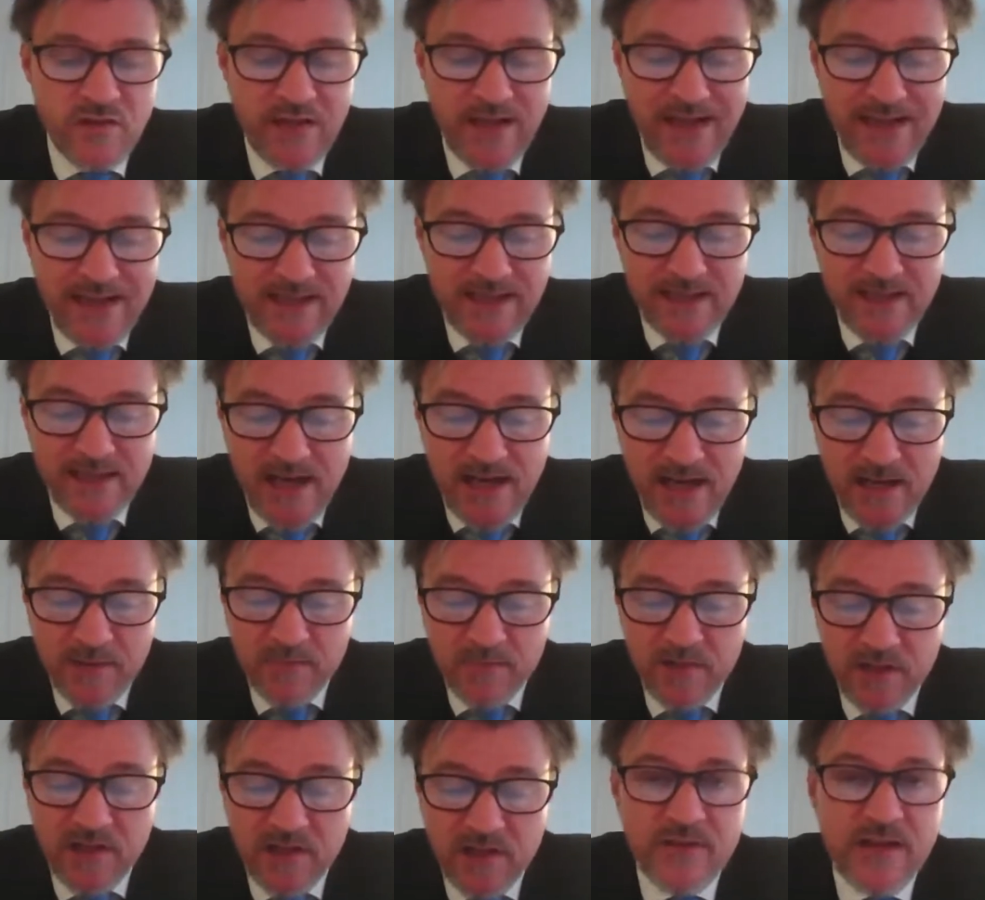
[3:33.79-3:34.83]
anytime
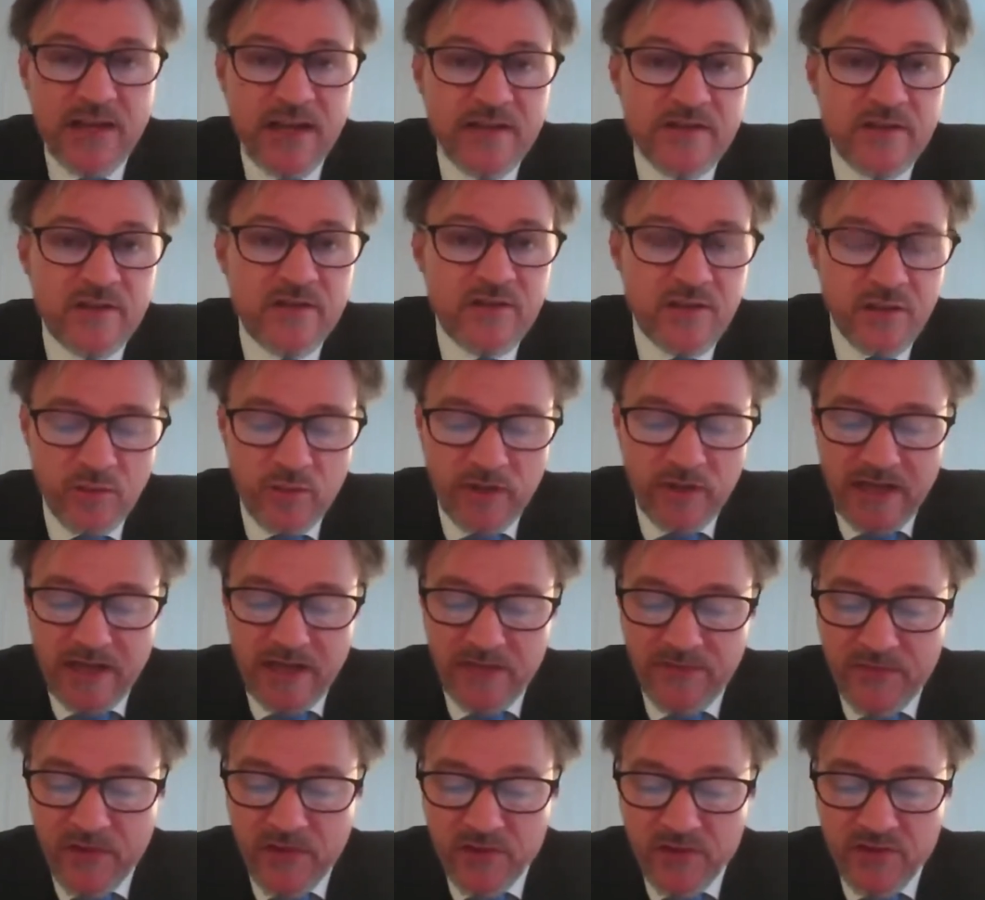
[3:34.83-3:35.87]
uh, via the Q&A
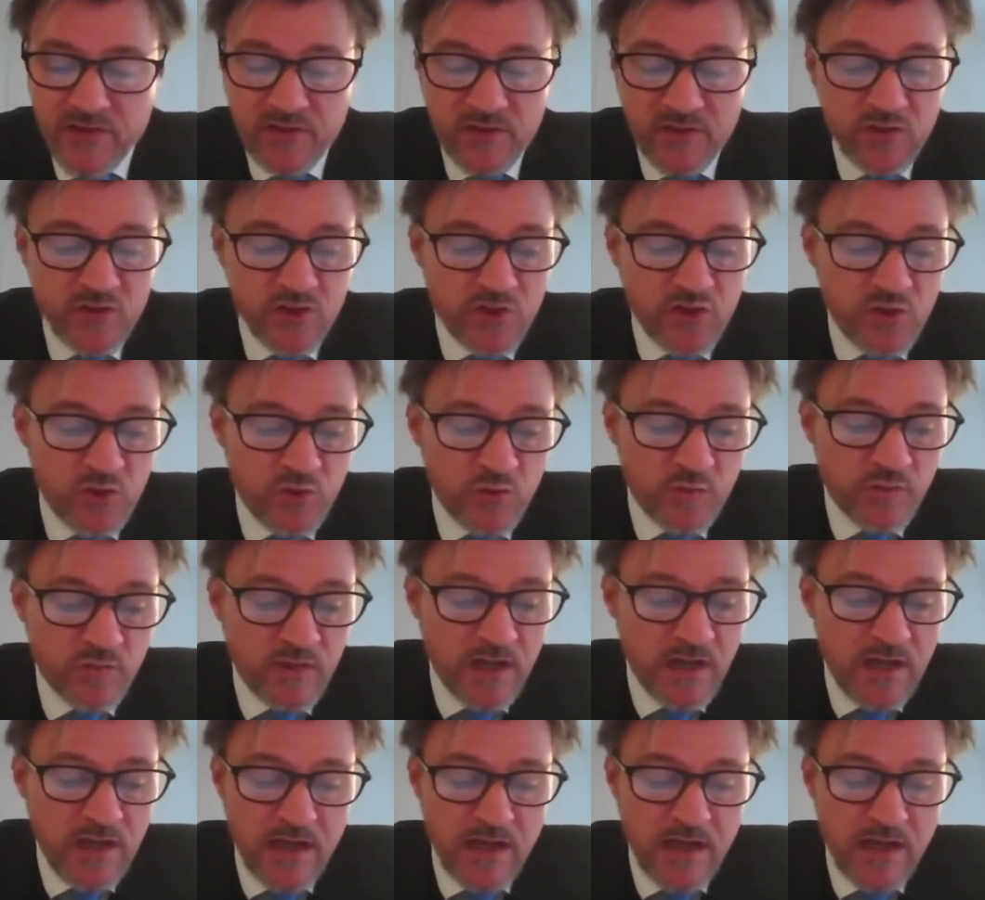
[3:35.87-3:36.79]
function on Zoom,